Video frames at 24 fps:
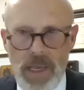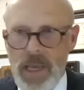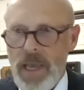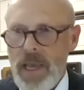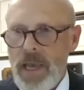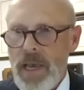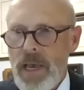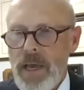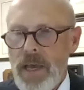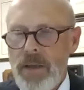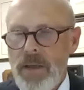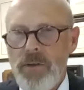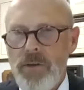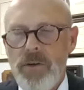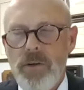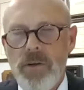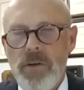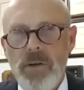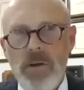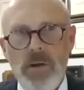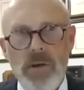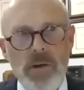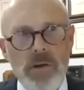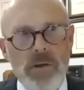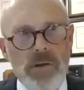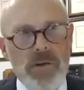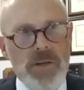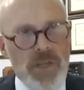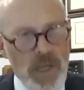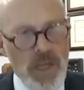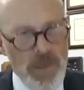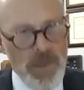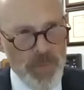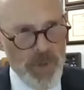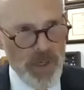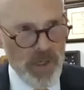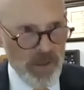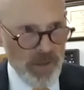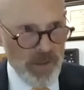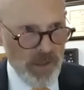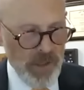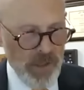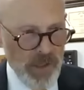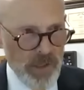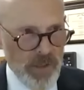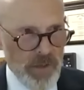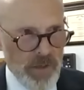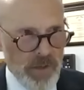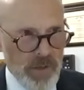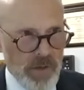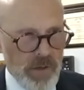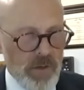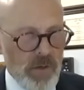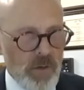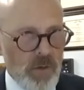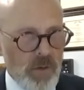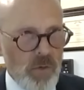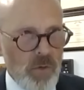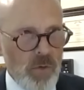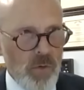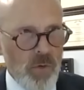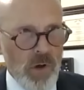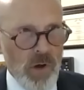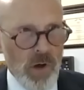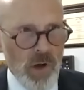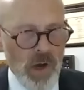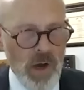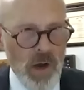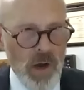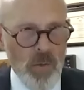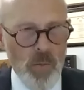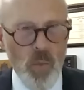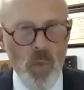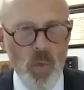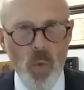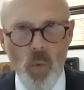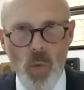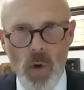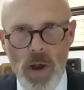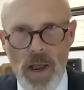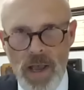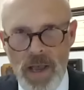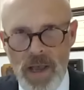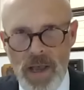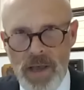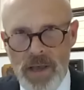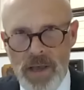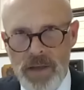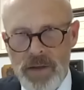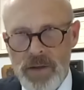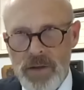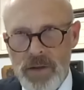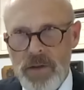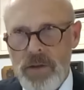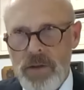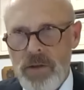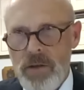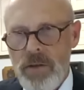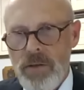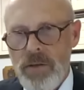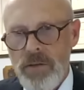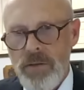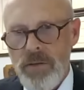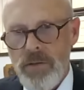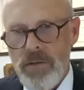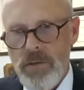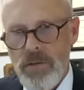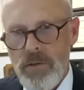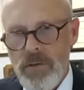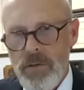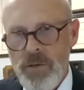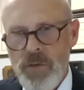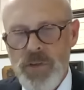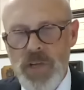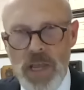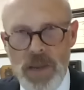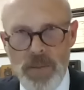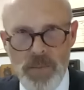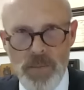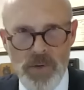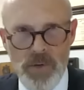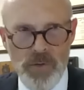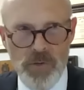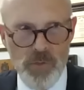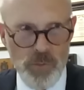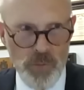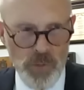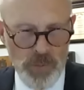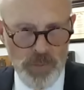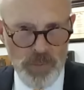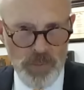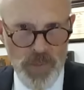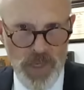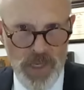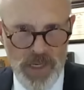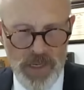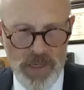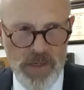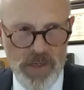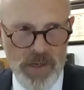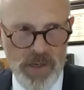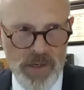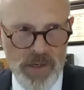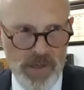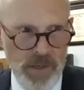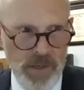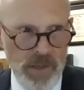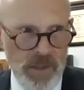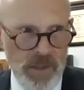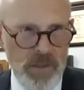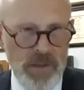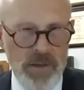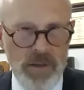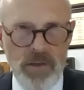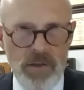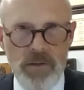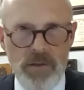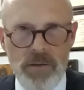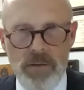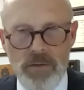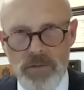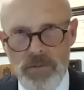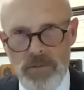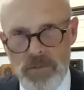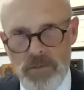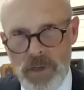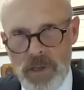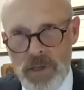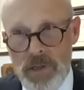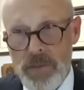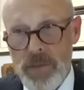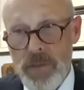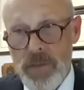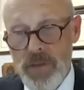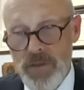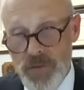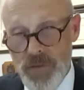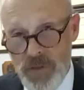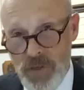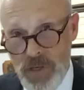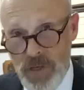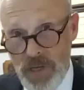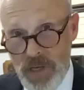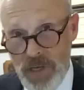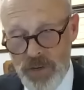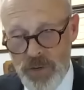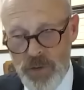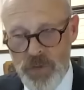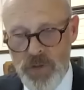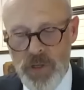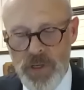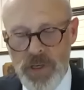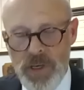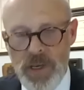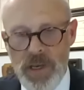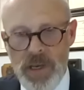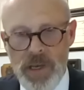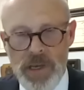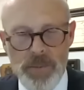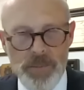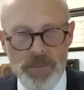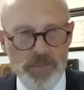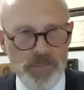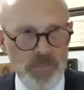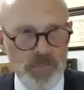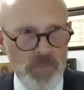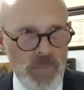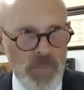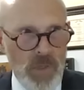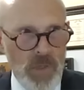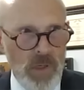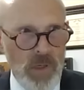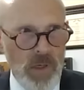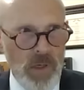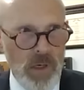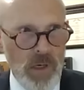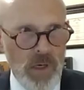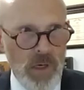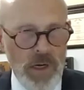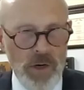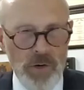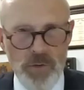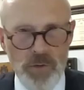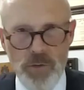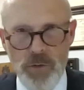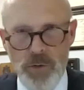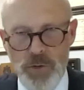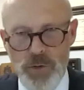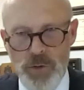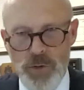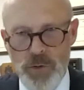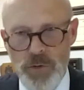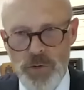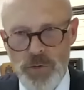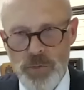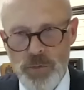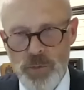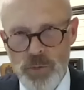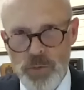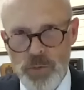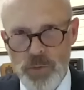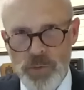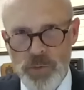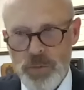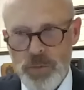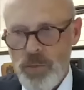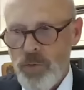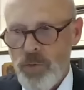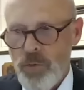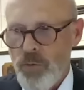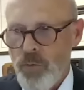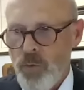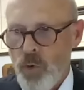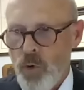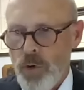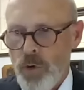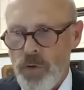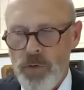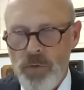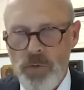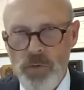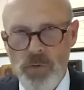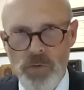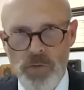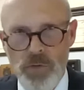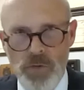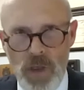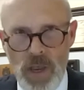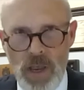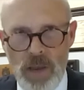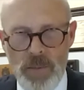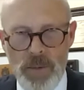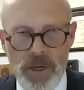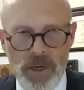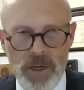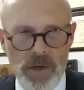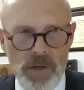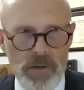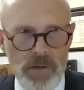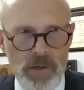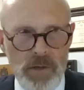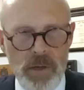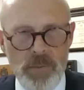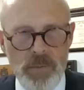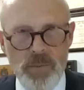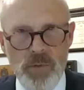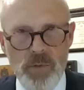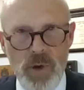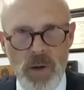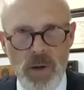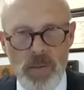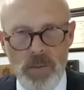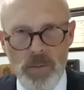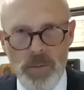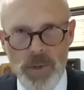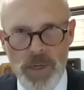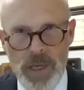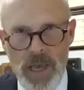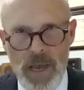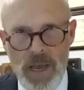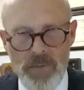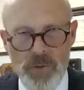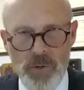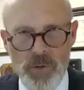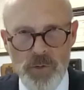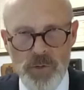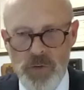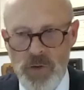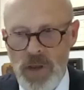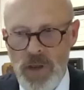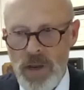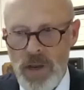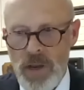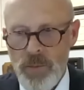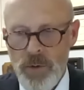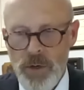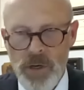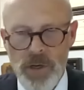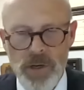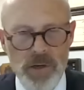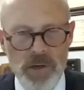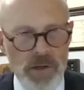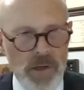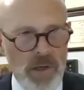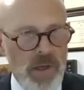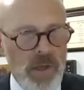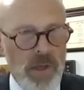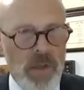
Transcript: And typically, um, when statements are admitted at this stage in the game, uh, under the jurisprudence before SAMIA and probably after Samia,